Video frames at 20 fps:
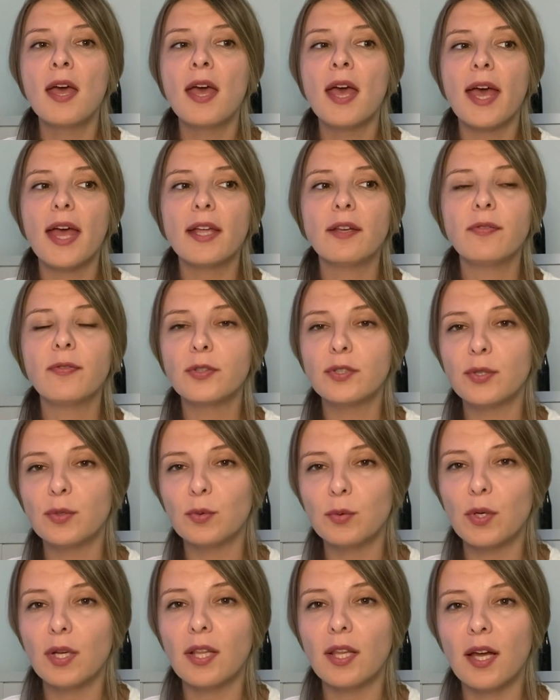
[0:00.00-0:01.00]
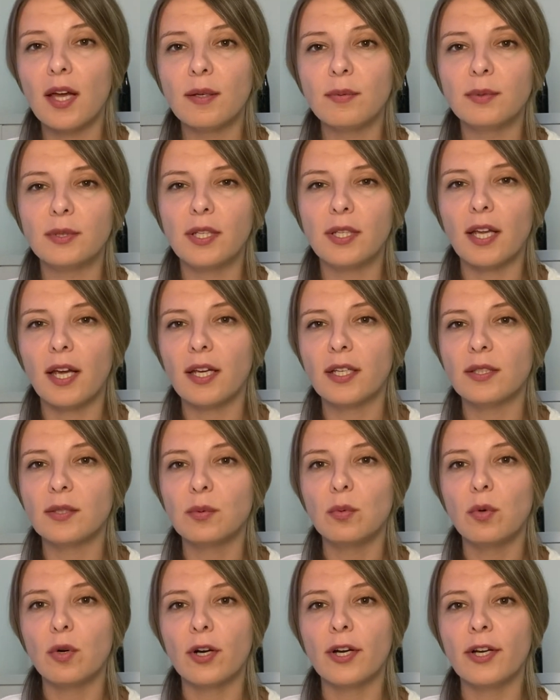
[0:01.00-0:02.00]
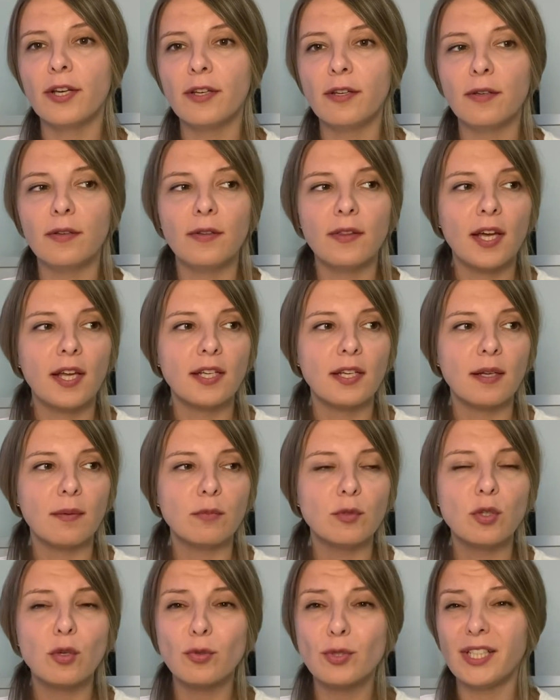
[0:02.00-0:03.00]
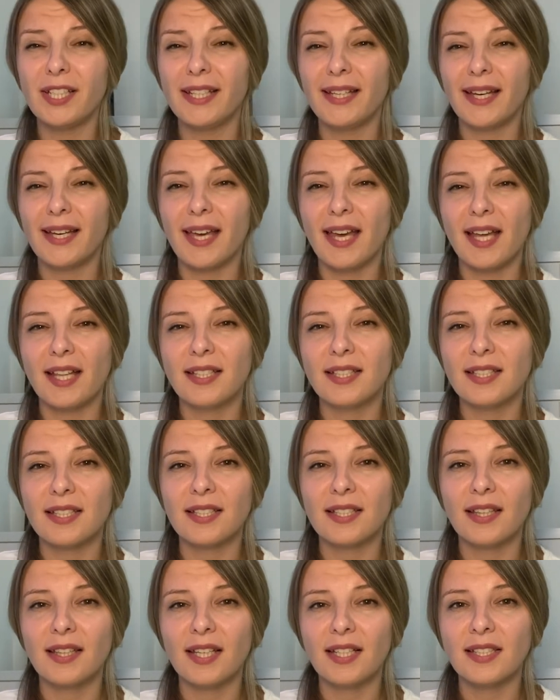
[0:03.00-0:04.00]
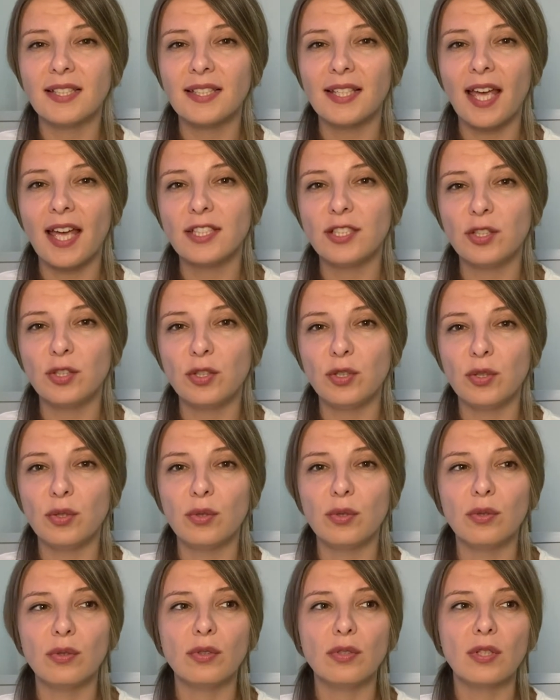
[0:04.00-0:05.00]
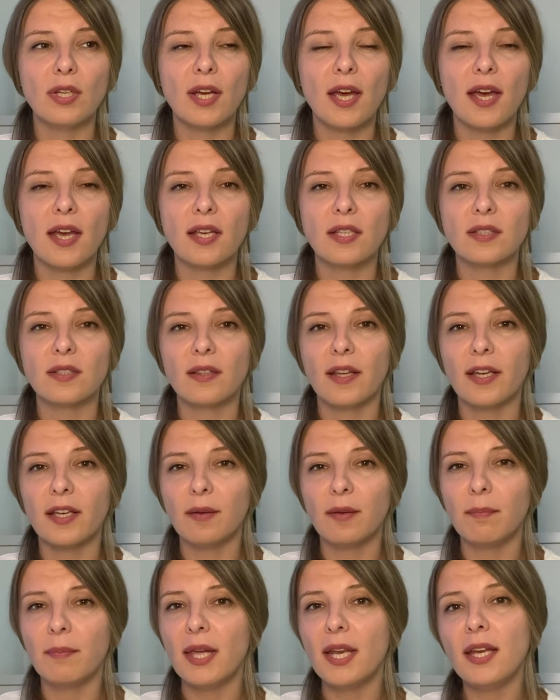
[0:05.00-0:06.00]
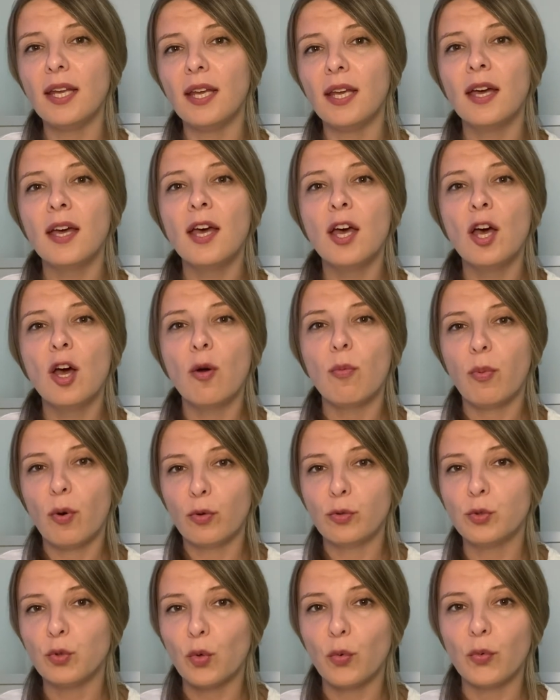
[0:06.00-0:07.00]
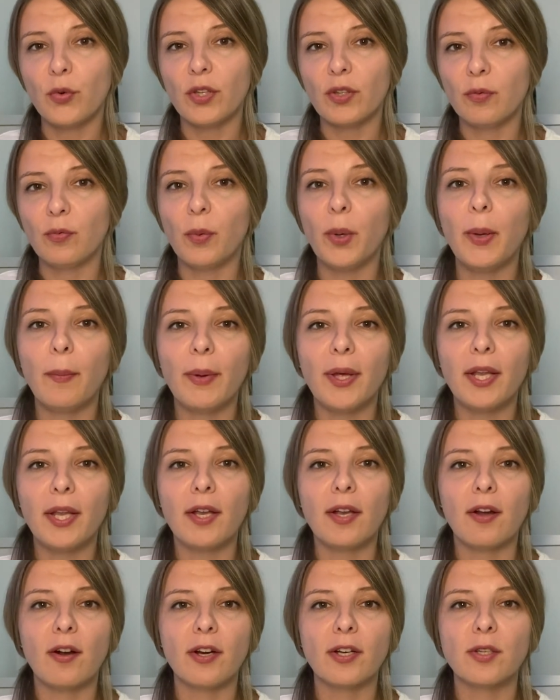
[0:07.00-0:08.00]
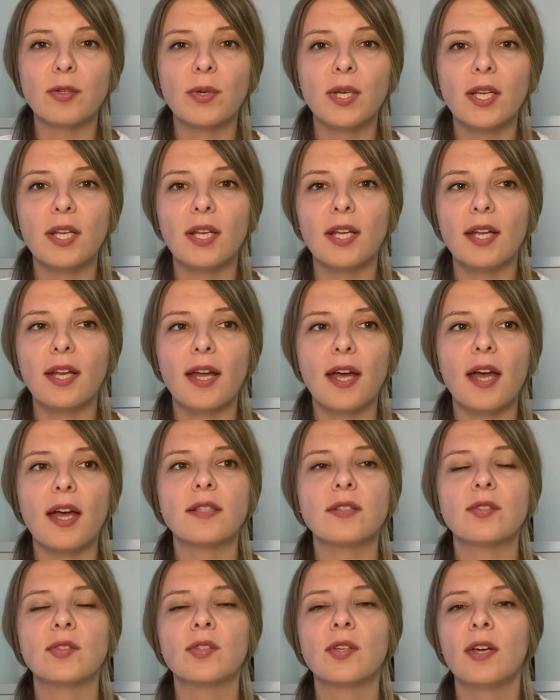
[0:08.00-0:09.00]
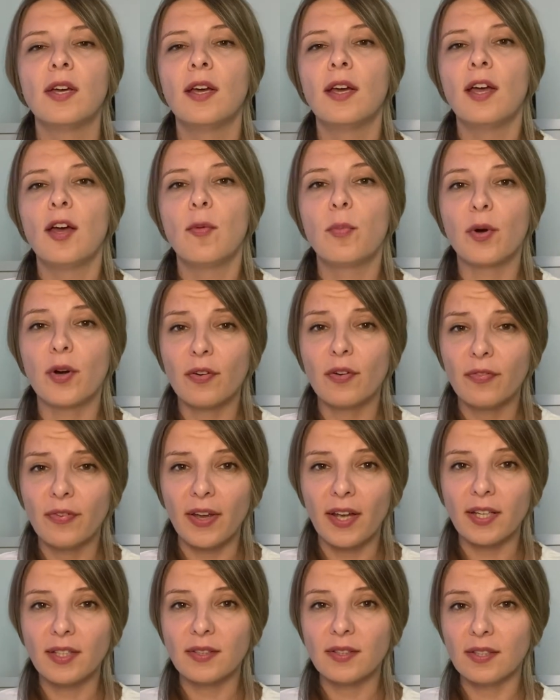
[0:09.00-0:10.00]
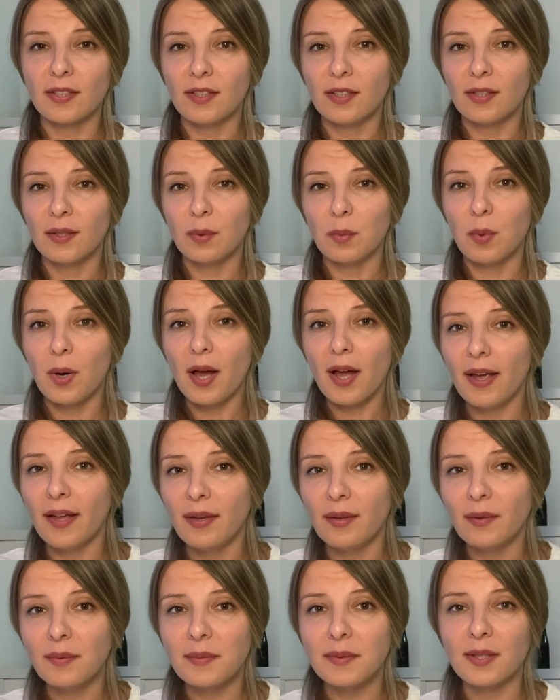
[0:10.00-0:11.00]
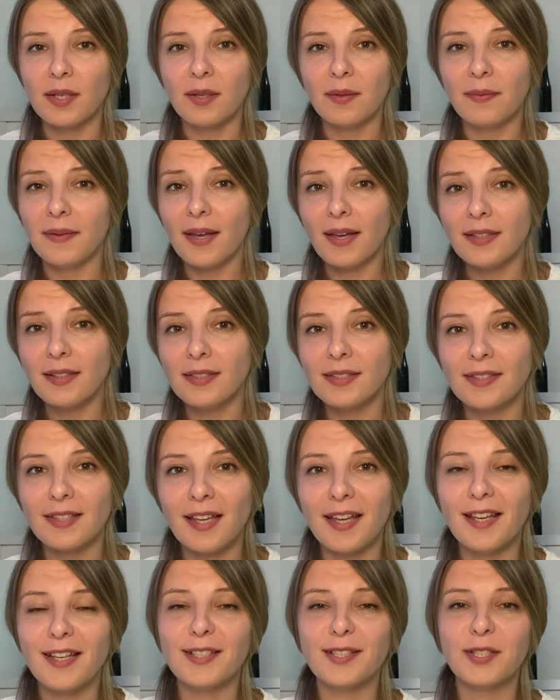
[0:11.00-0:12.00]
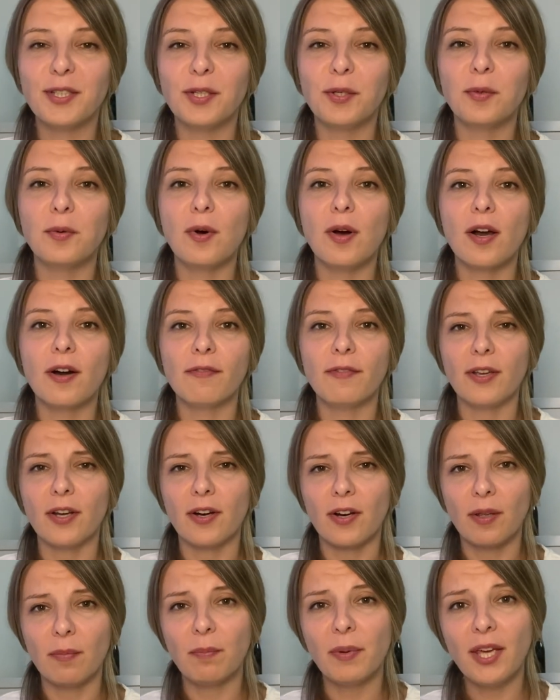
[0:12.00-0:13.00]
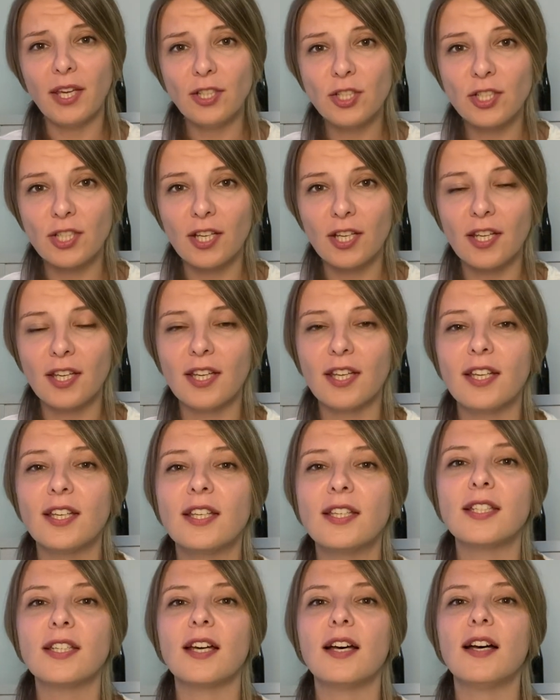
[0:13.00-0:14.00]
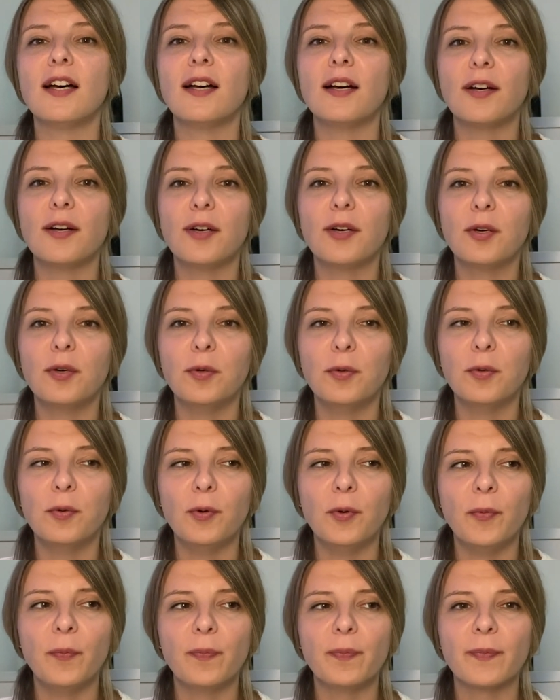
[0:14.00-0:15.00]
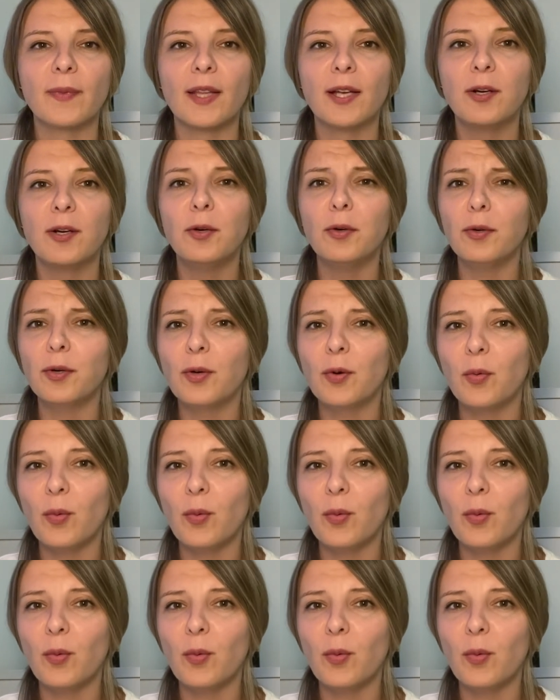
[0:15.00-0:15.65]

And first of all, I would like to warn you that I'm totally against this attitude, as like many post-Soviet women are treated as perfect wives and fiancés who are very patient, who cook